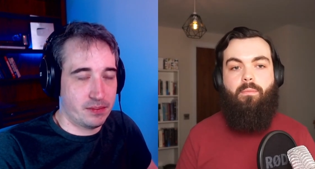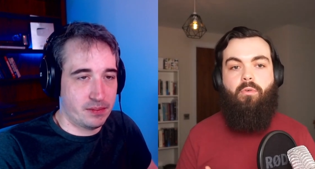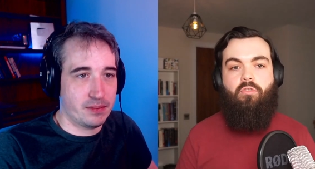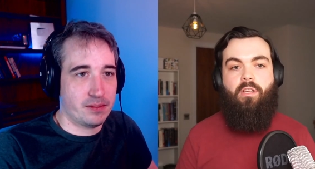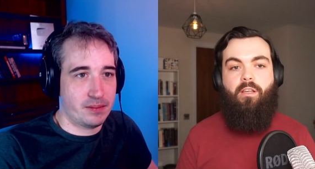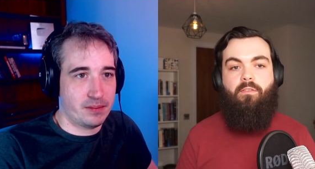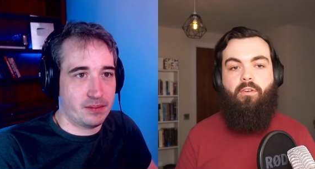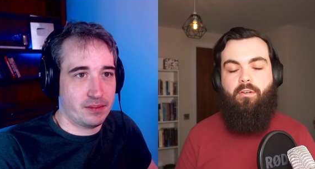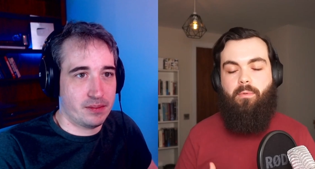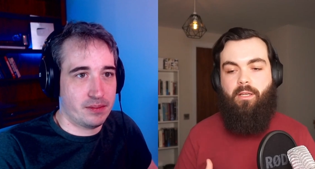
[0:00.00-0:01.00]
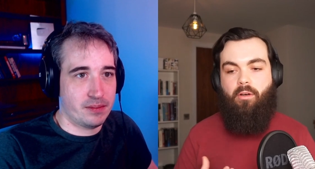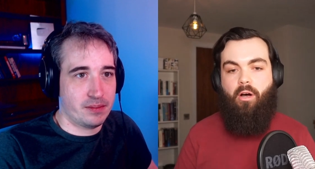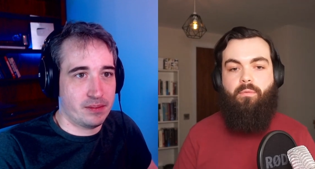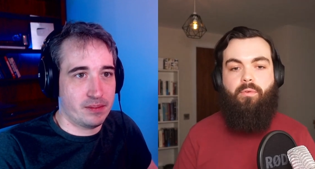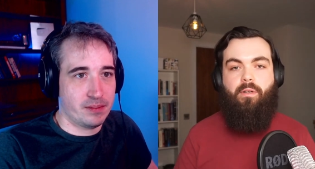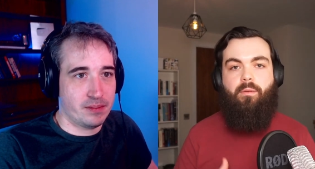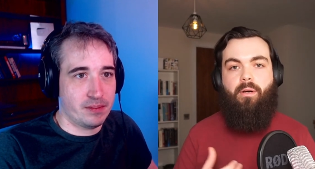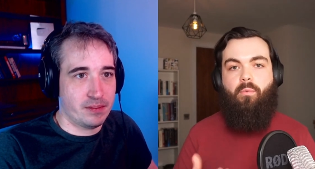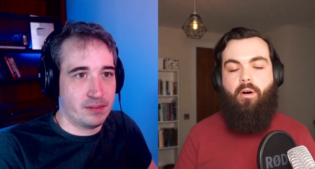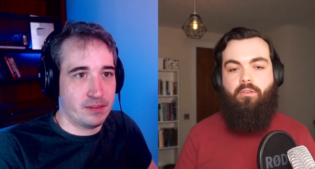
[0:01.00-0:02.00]
Speaker 1: to be much easier to be
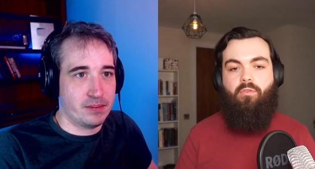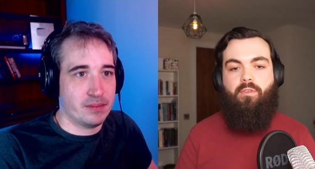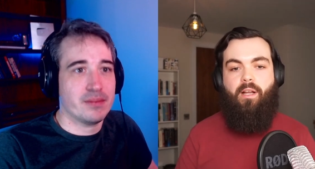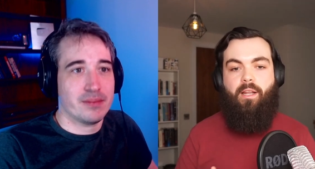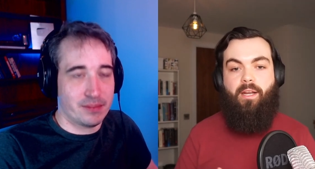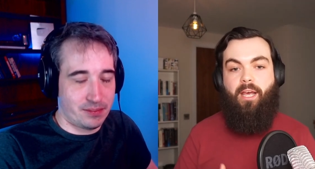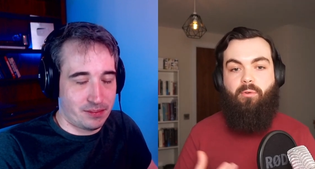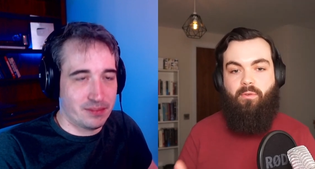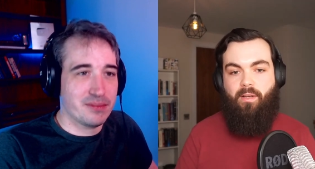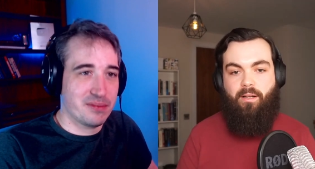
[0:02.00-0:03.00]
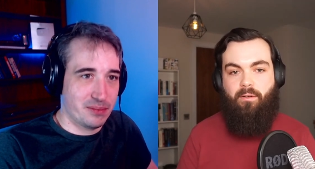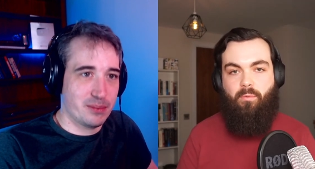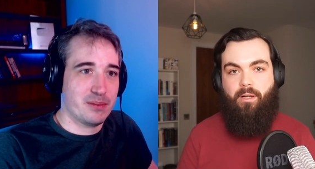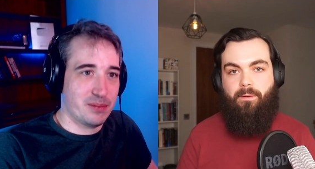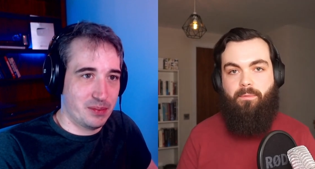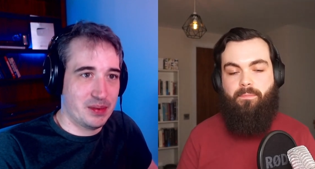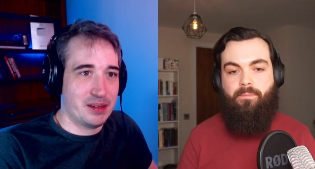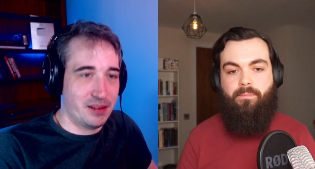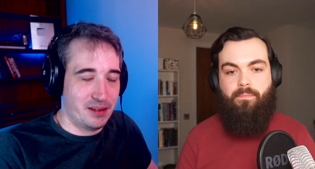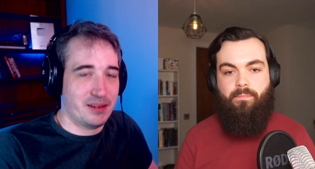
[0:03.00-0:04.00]
confident about what you sell and how you sell it as well.
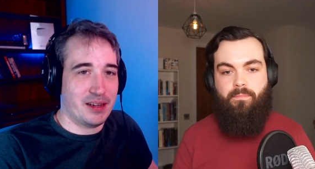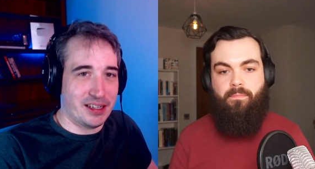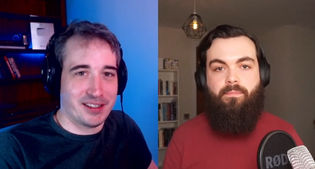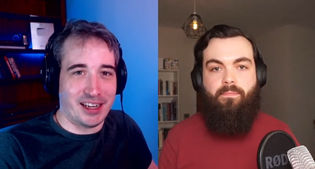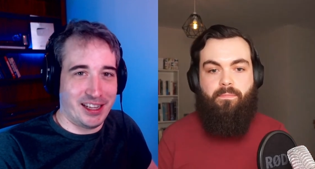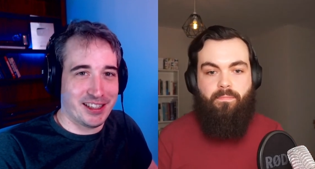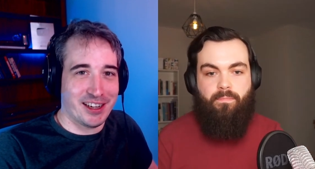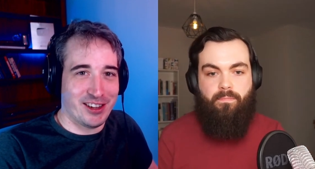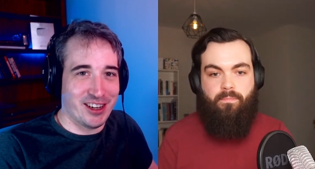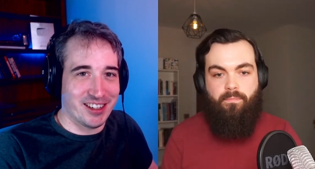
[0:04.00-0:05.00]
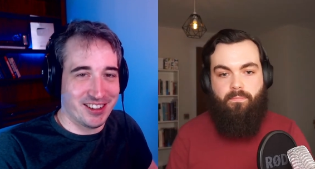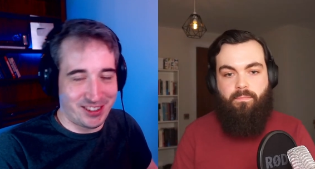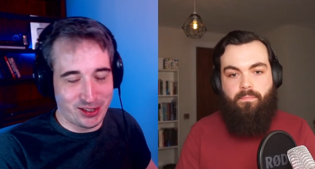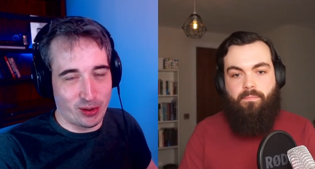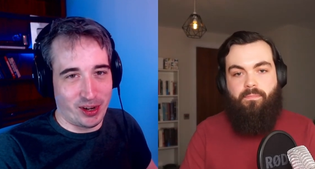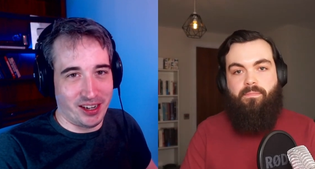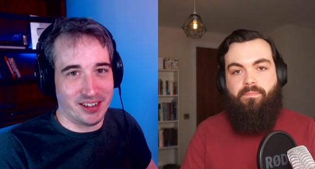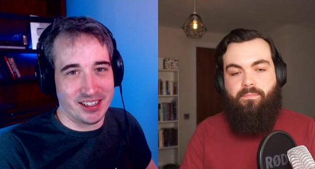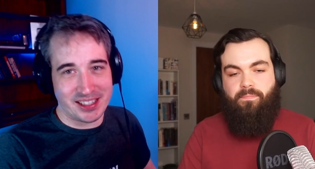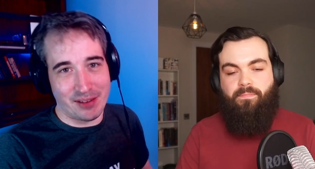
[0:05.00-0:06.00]
That's I like that a lot. The story.
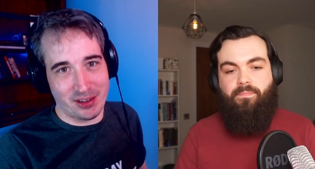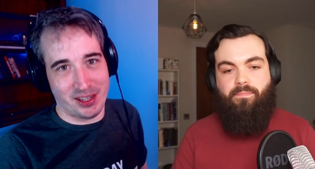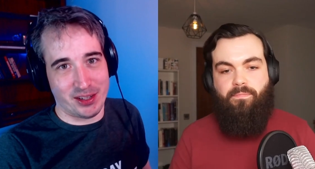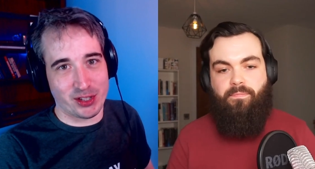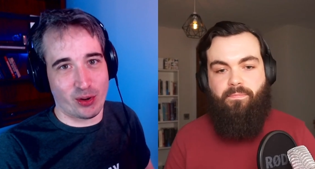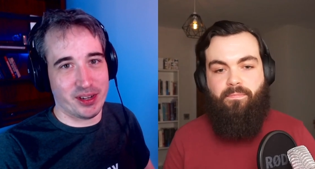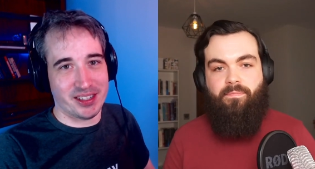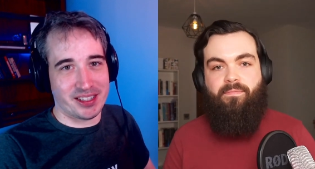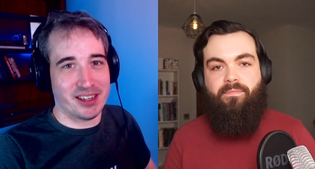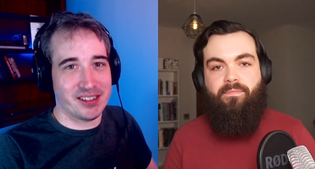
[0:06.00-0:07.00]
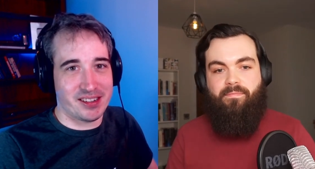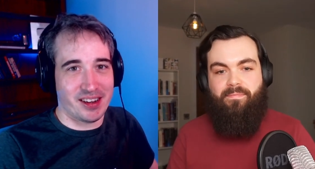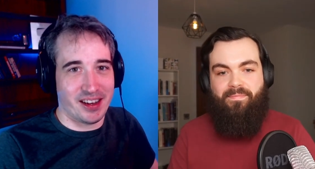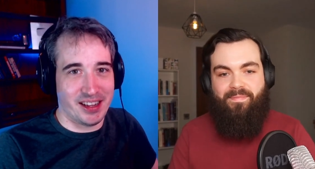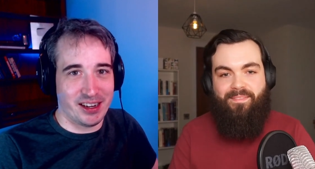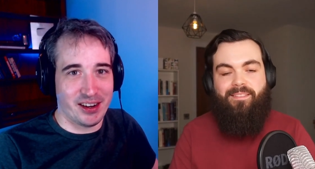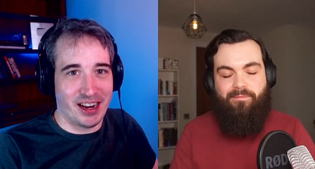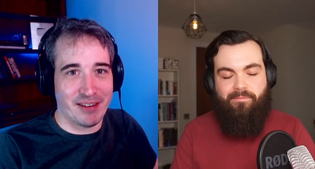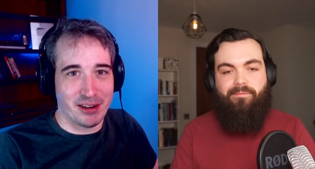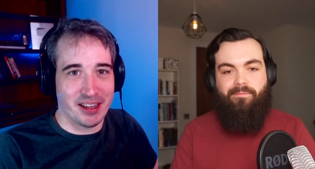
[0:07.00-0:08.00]
It's
Speaker 2: definitely the story that sells. I think
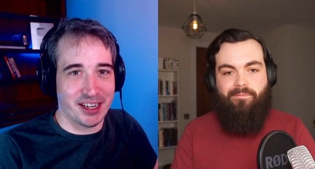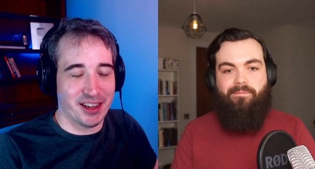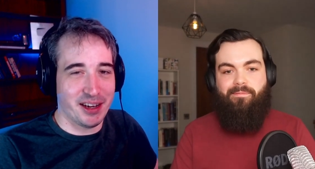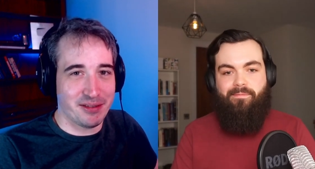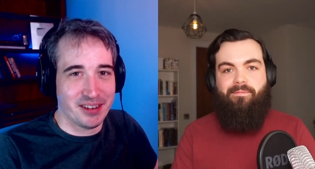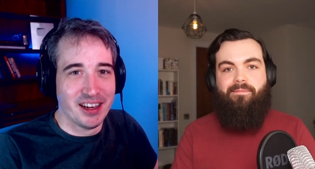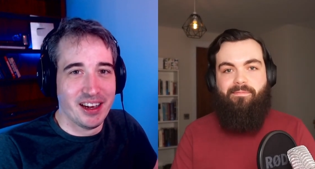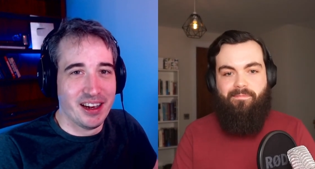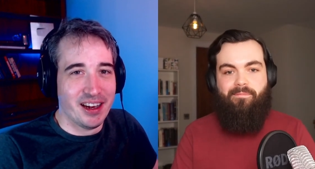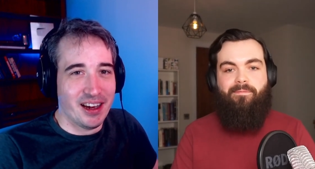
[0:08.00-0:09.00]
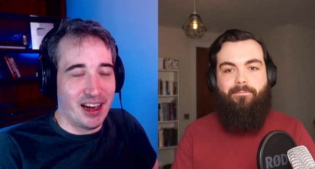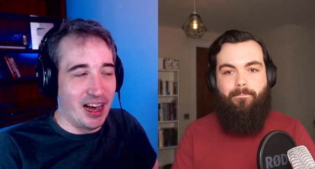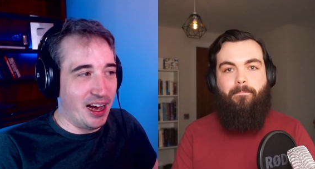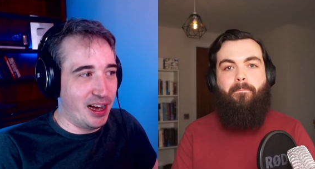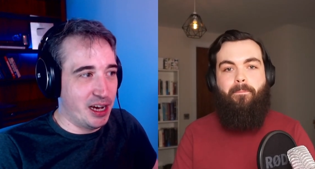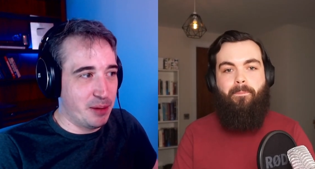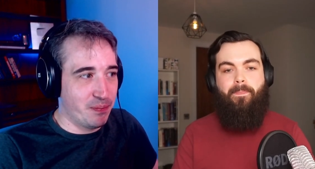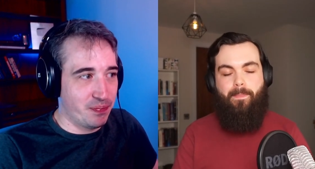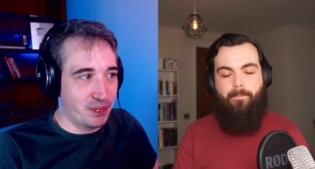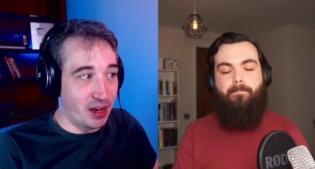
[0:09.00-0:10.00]
on everything in life.
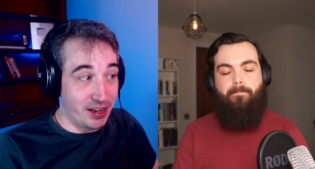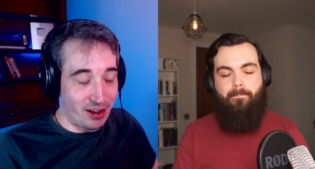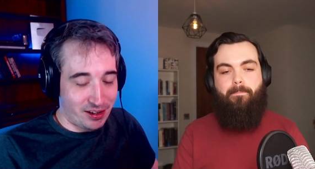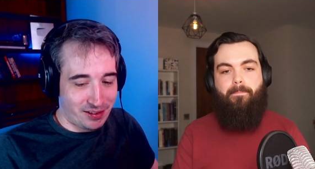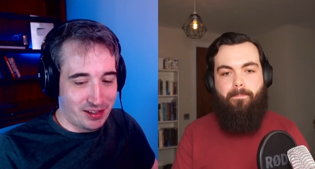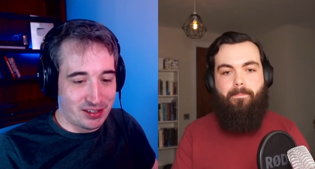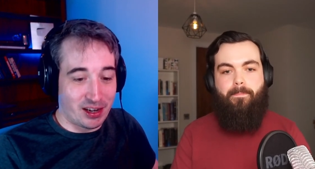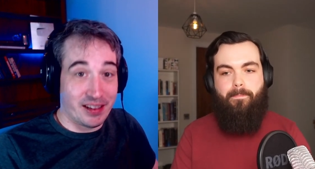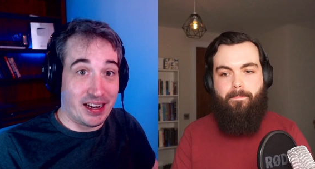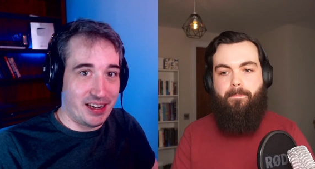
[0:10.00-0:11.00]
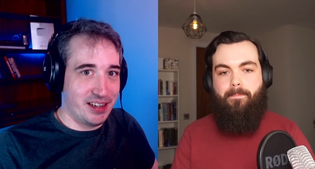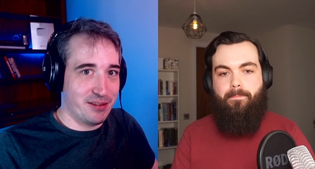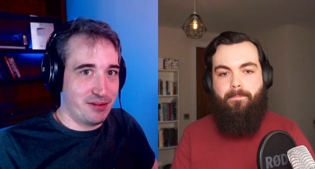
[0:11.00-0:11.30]
Um, and on that idea of